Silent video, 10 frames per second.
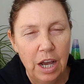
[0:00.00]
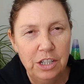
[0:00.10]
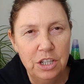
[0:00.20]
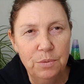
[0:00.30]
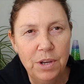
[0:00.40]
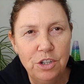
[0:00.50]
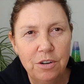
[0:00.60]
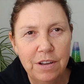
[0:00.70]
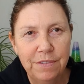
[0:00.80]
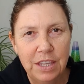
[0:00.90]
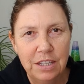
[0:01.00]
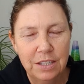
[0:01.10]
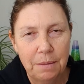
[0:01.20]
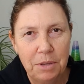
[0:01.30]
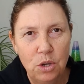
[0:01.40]
I just wonder if there's
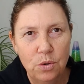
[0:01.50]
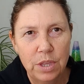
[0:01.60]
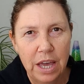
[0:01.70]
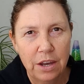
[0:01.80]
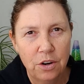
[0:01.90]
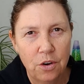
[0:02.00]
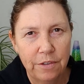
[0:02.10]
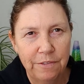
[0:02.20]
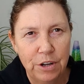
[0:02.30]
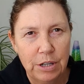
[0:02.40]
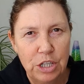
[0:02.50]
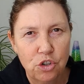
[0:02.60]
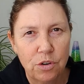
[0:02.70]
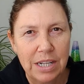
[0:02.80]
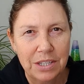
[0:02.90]
some of you that are not very
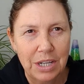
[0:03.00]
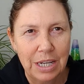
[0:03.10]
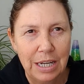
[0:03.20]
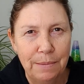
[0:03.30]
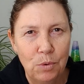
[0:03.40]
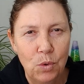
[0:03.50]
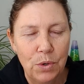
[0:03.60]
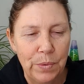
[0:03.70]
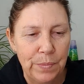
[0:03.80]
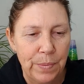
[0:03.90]
trusting anymore.